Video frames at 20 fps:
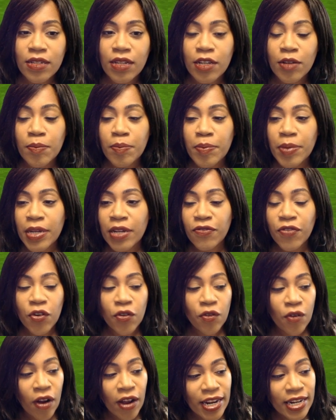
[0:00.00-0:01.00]
like a big
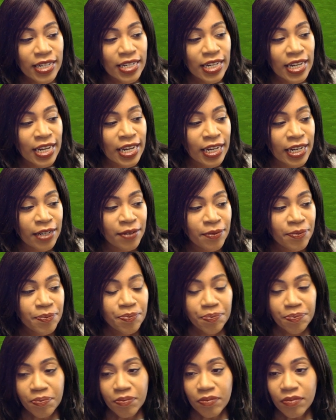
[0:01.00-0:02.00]
variety
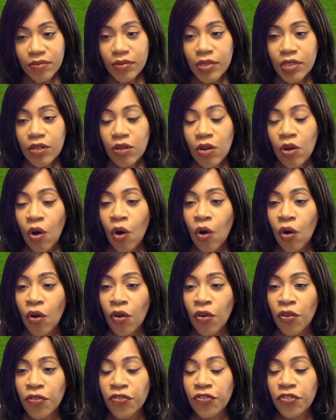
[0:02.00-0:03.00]

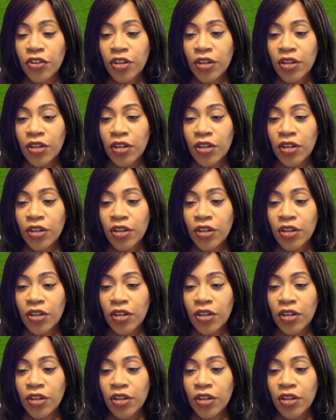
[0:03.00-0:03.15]
of